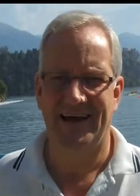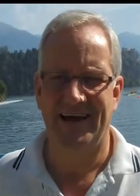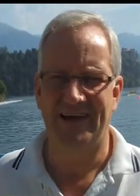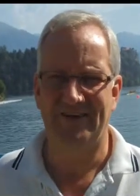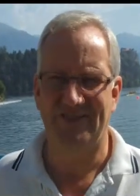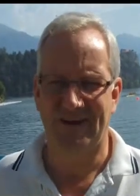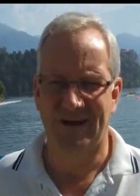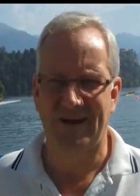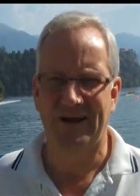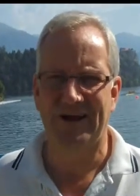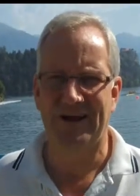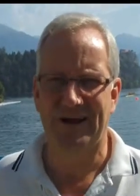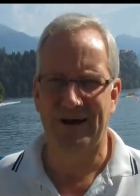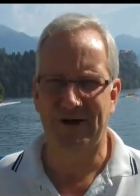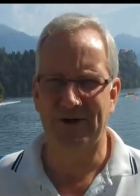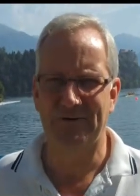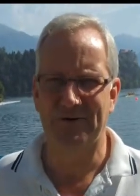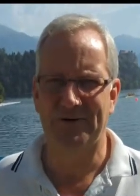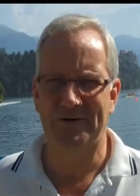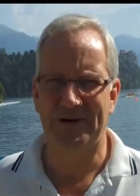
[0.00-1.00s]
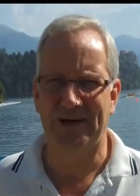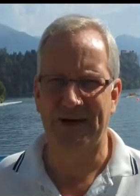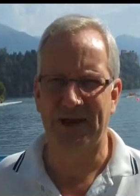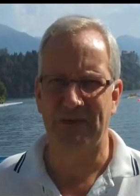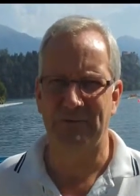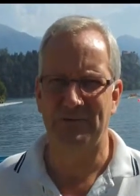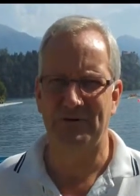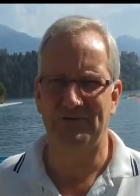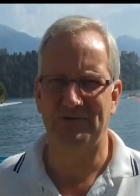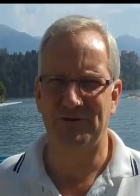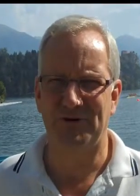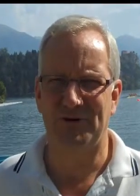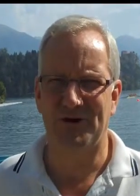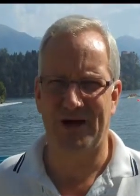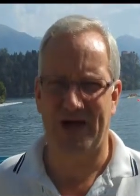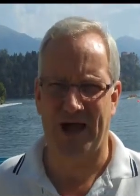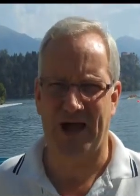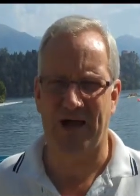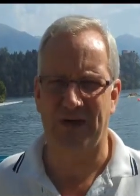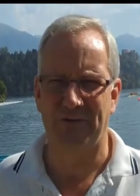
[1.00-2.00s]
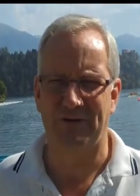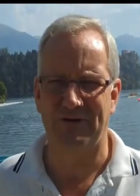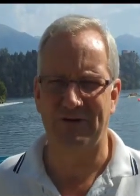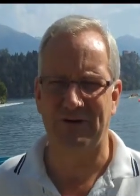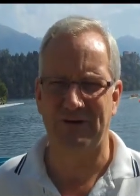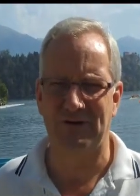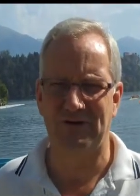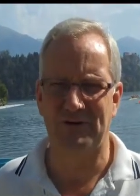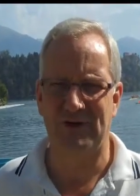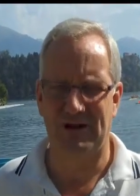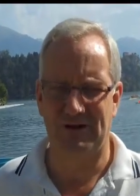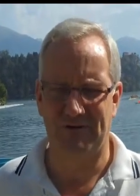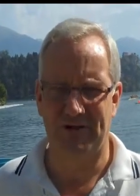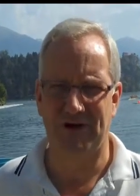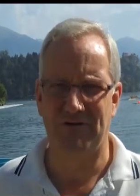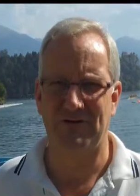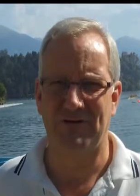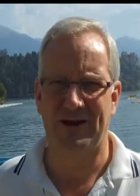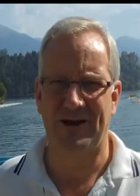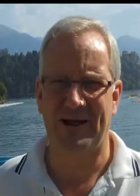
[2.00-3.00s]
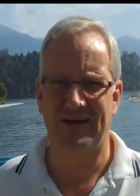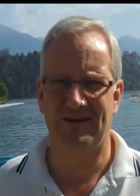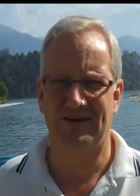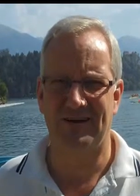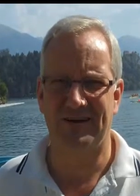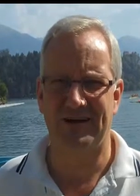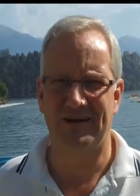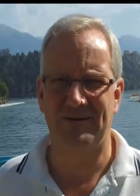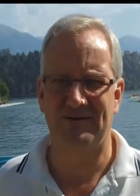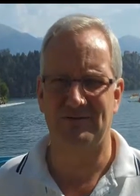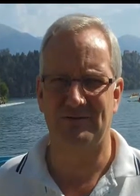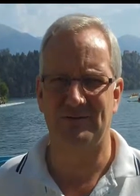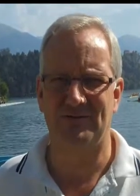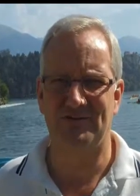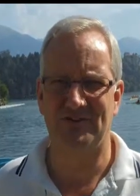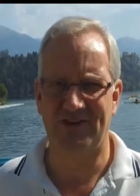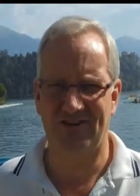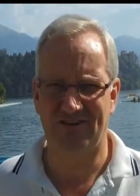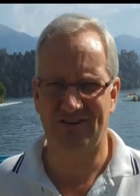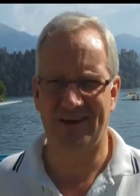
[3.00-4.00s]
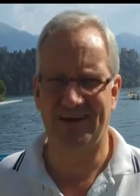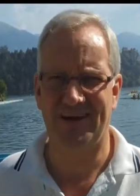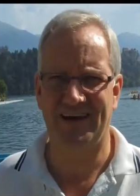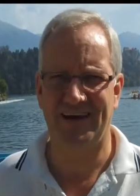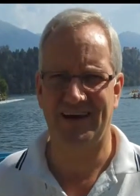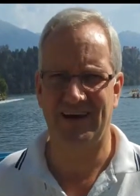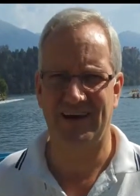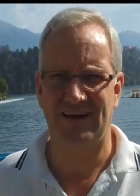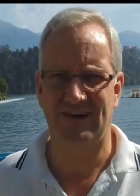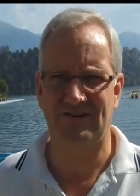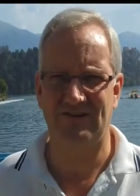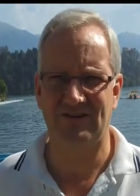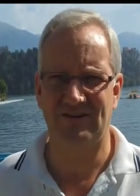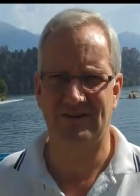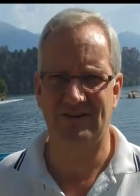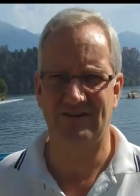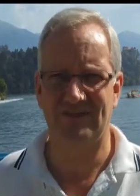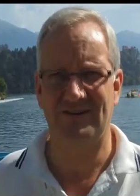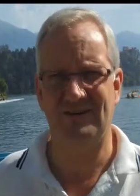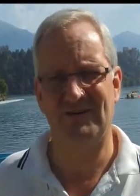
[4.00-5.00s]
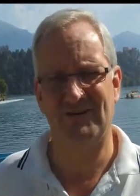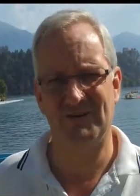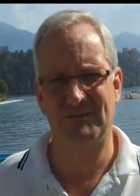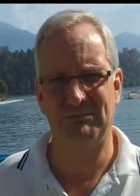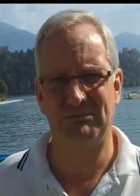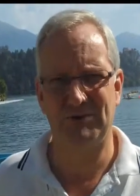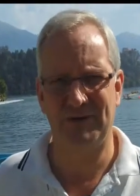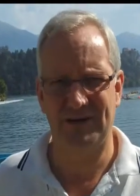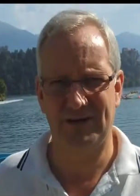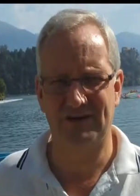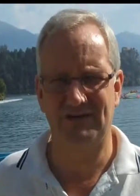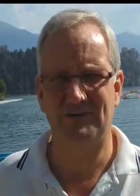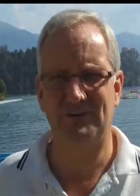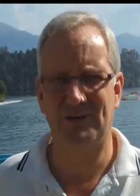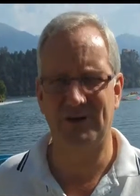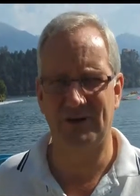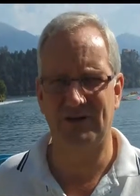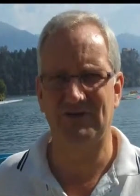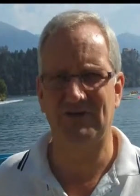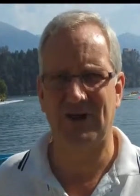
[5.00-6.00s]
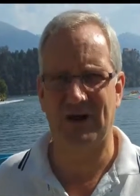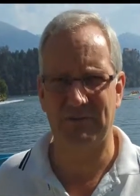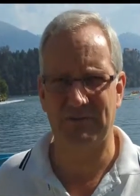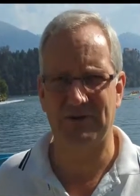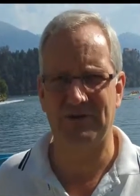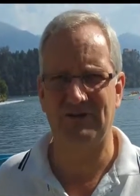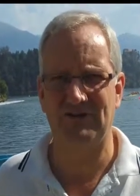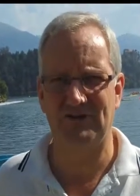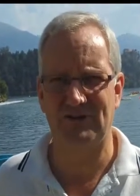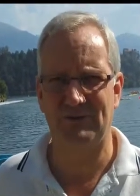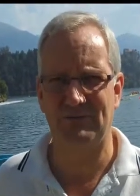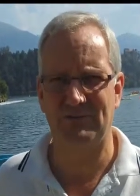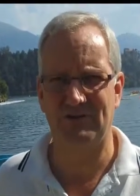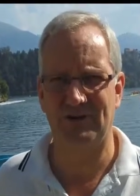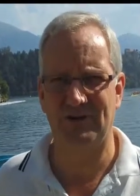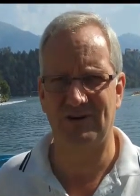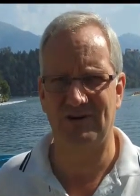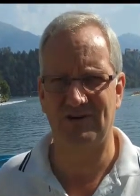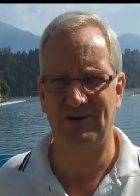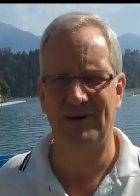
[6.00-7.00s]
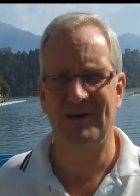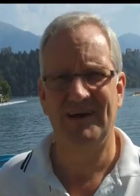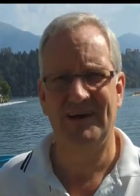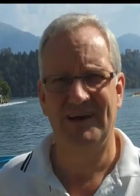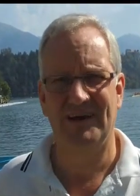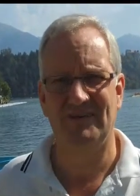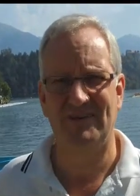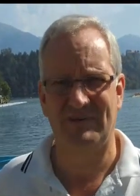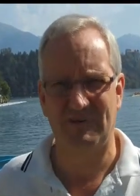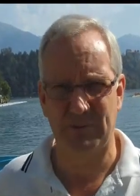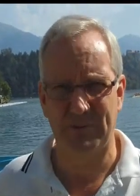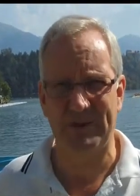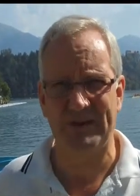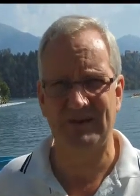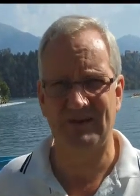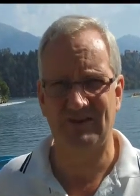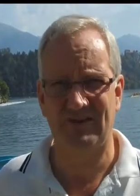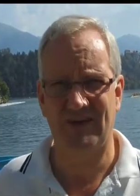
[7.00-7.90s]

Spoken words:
It's a lot of hard work, Ed, beforehand. We've got 1,200 athletes from 68 nations. It's the biggest world championships that has ever been